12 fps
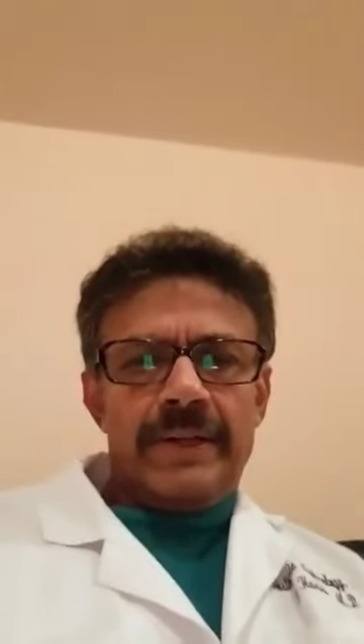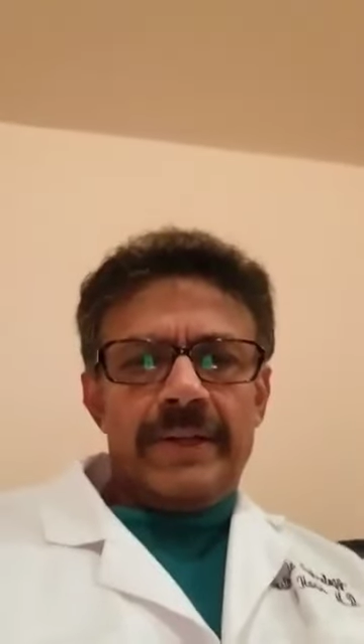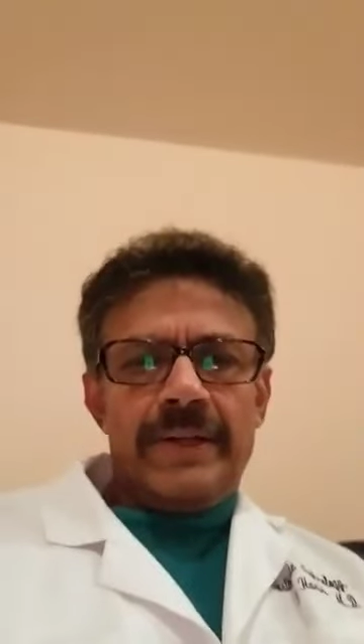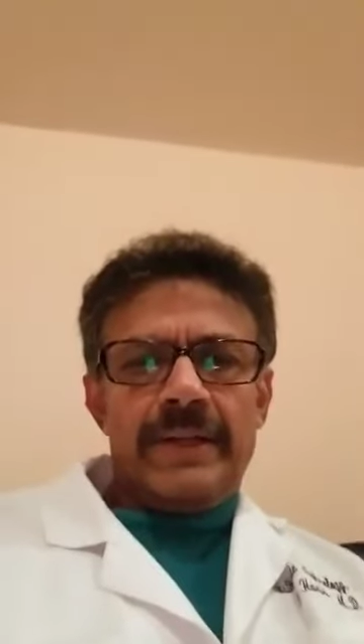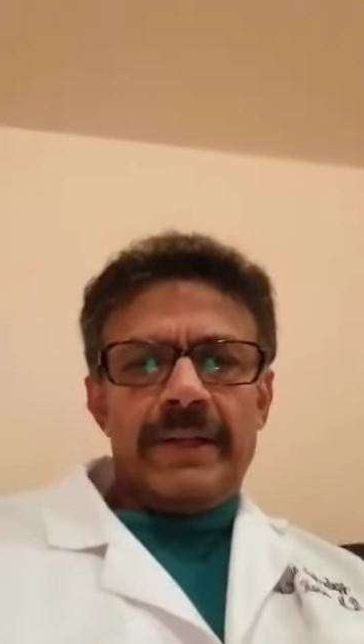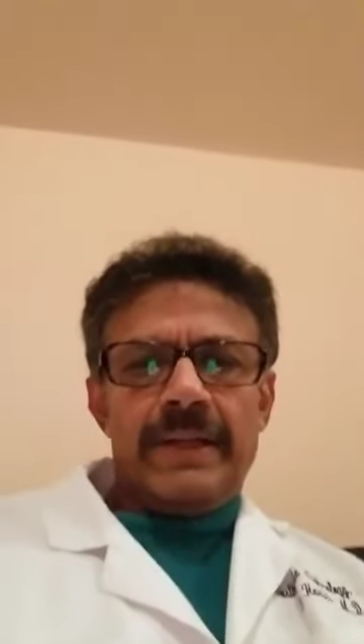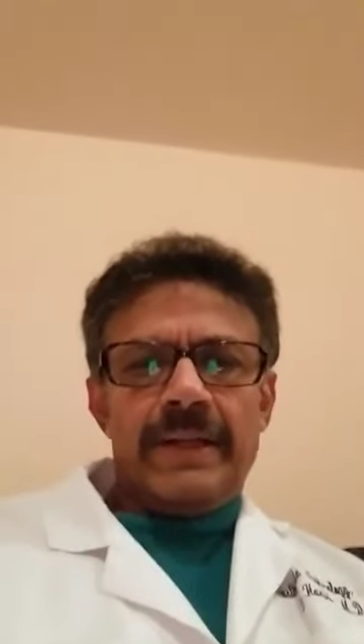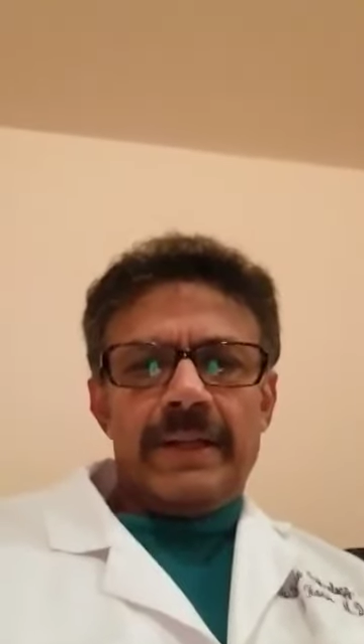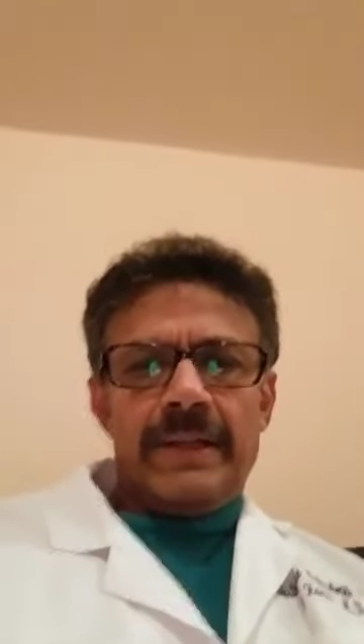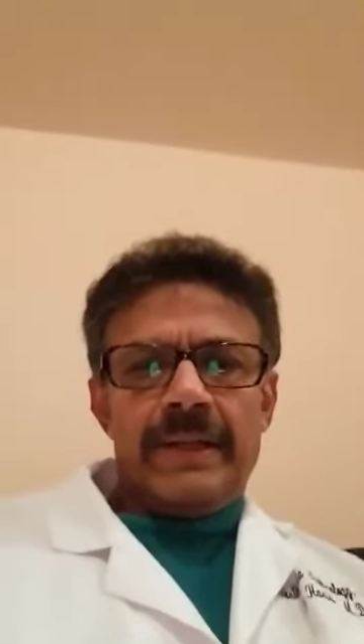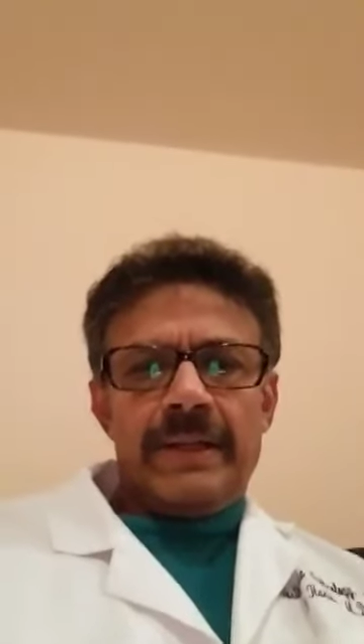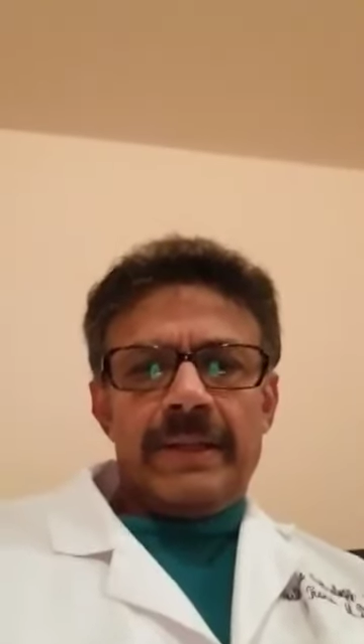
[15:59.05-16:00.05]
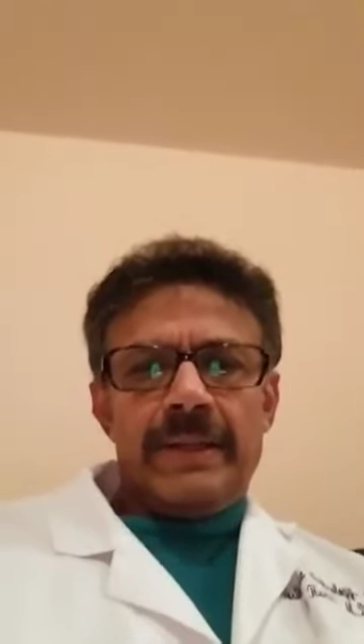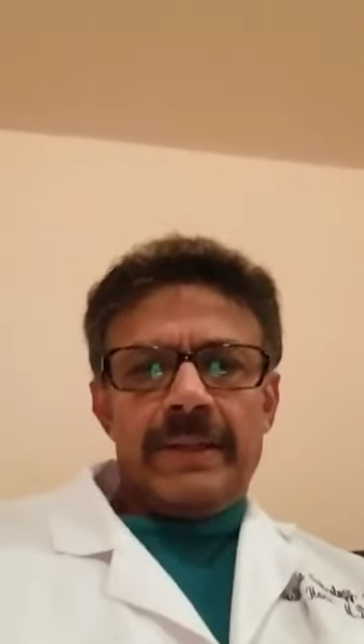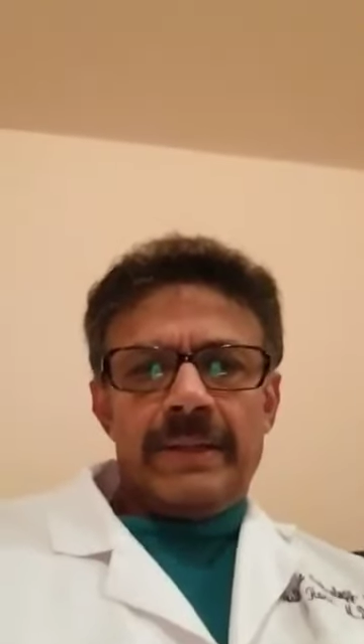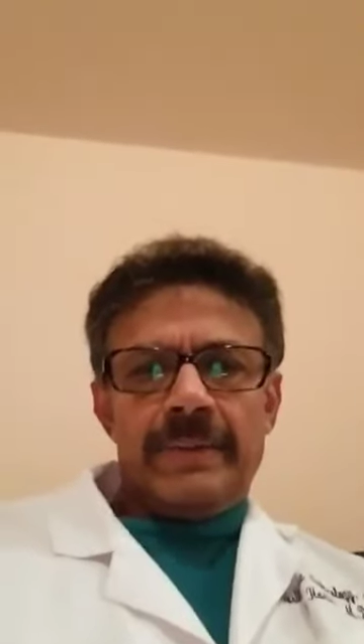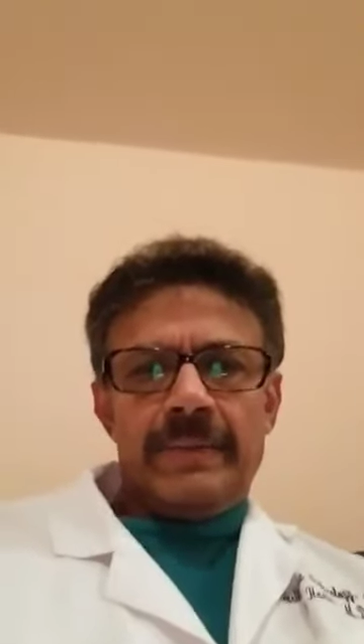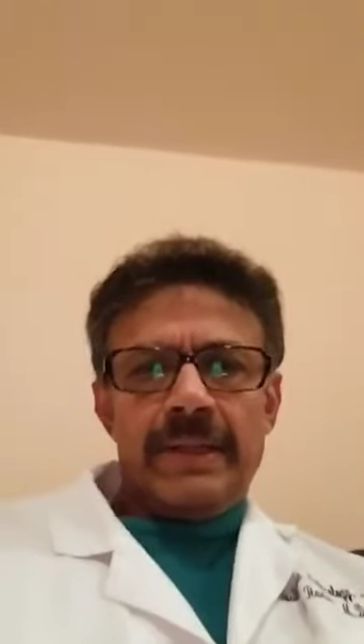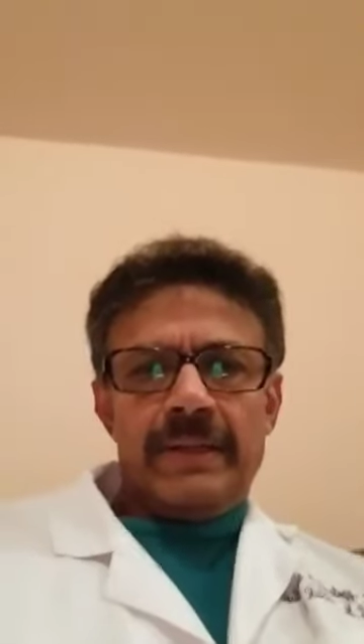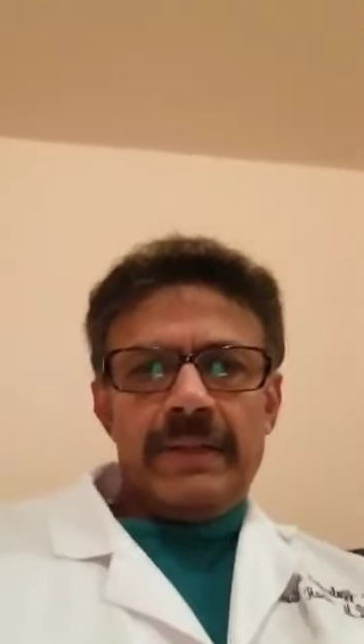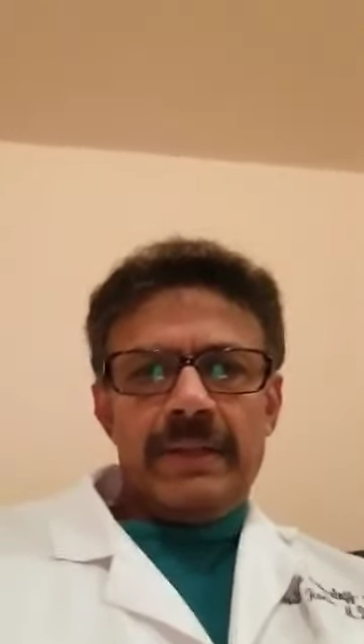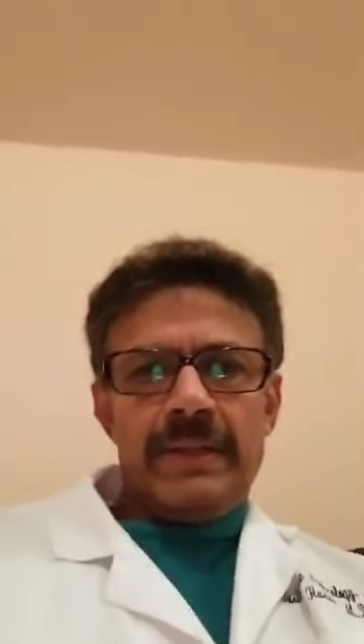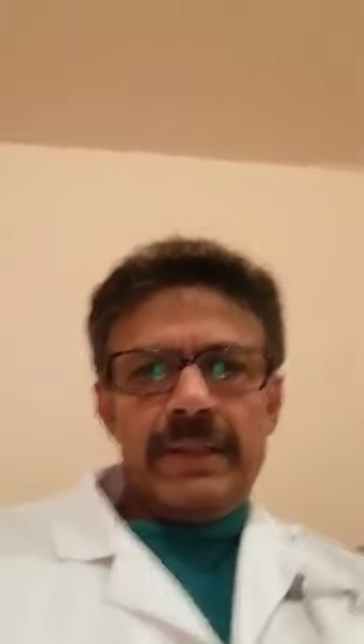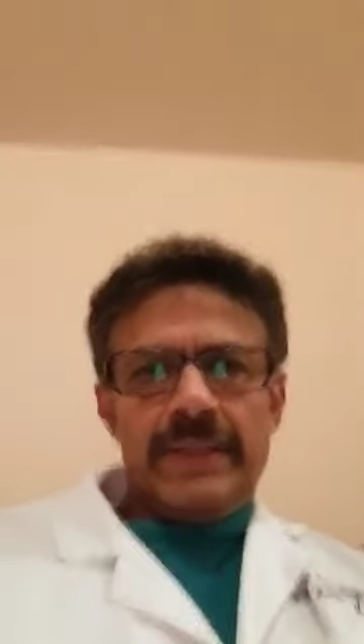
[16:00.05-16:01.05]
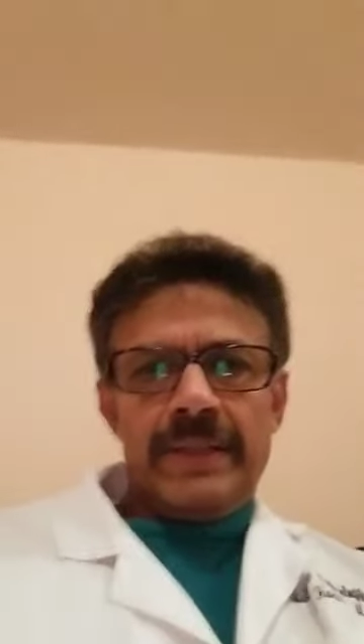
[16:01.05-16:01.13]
and then I'll